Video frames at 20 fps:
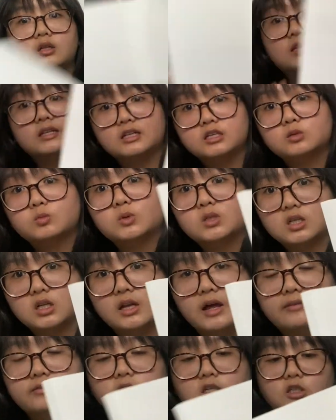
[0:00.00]
This was a
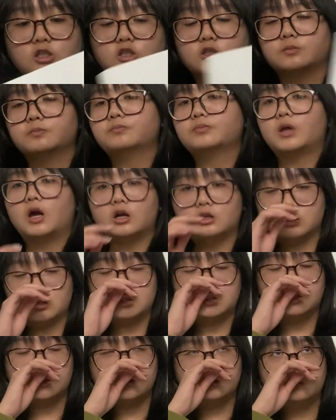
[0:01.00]
life changer. I
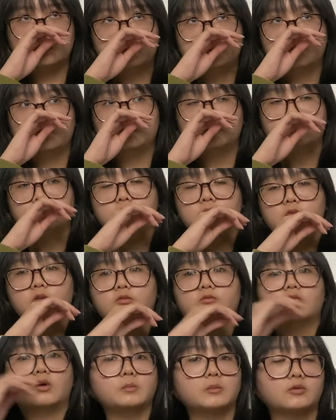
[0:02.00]
learned it
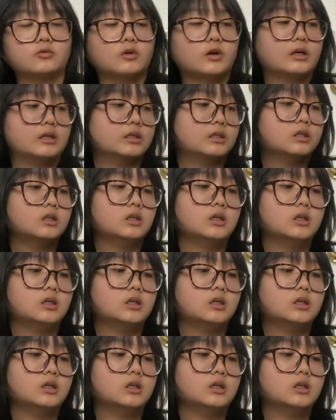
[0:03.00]
from a friend.